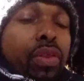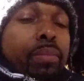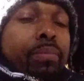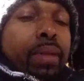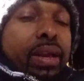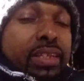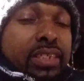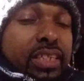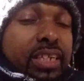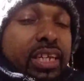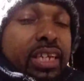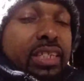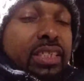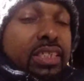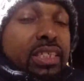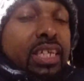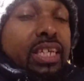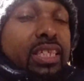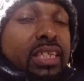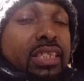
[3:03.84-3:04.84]

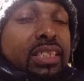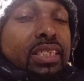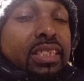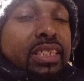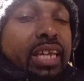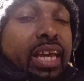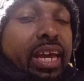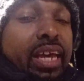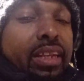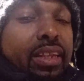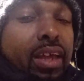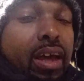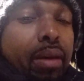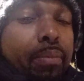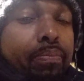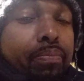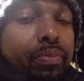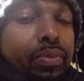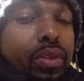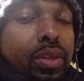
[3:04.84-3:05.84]
Mexicans need to stand up
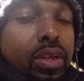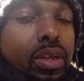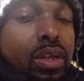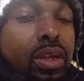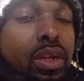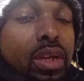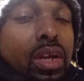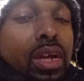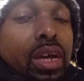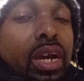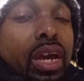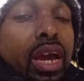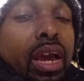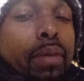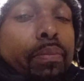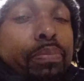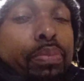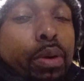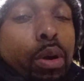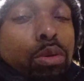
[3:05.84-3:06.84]

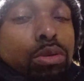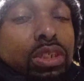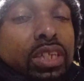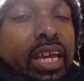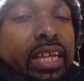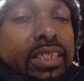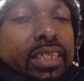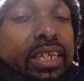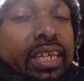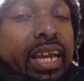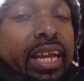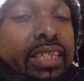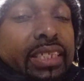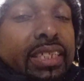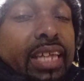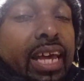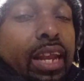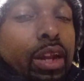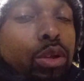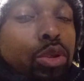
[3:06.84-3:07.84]
and protest against
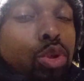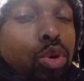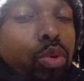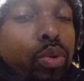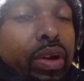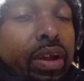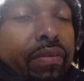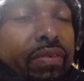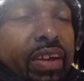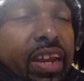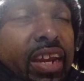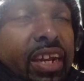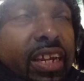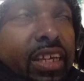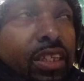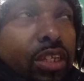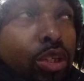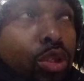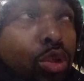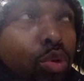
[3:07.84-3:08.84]
that or do whatever they
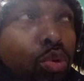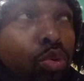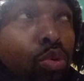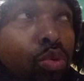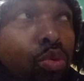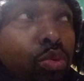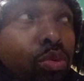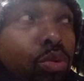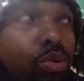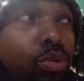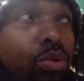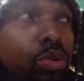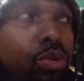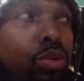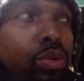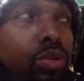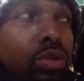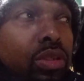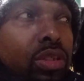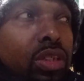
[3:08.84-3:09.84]
need to do
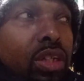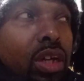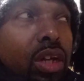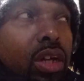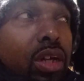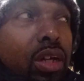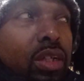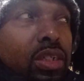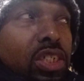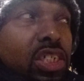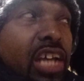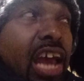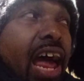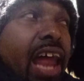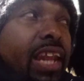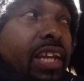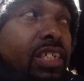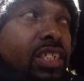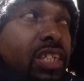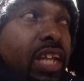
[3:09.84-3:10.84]
to
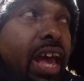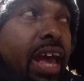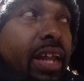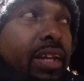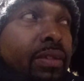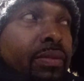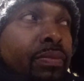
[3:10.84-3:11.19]
challenge that.